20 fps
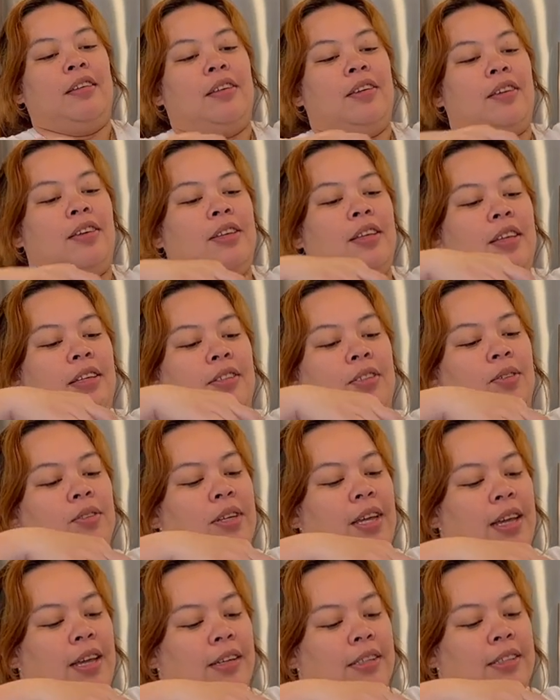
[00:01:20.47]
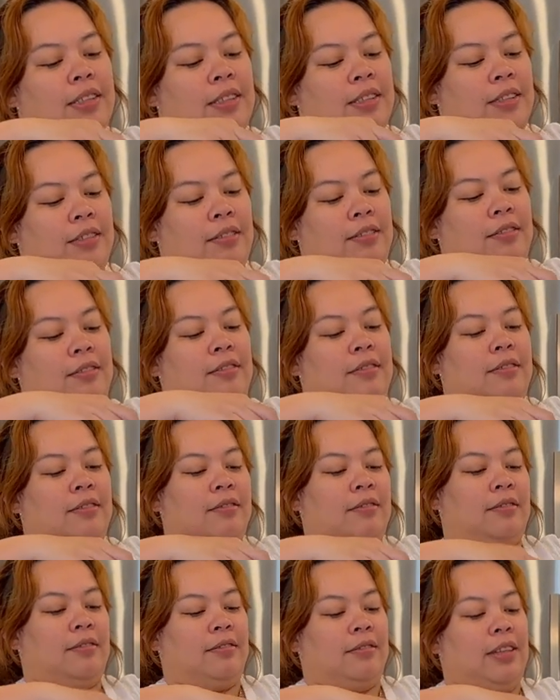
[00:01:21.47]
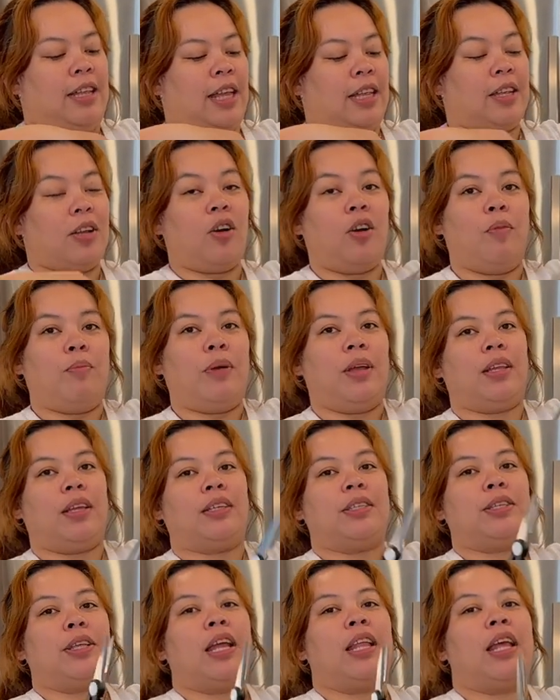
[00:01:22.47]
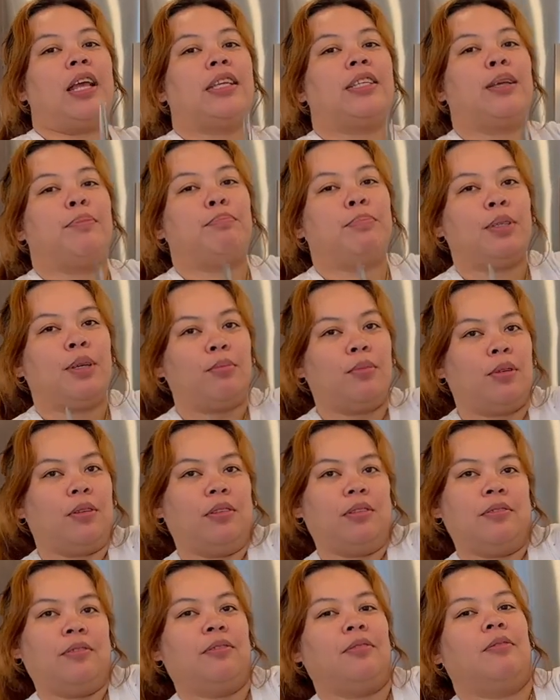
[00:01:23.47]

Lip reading: You need to guess. Late comment is not acceptable.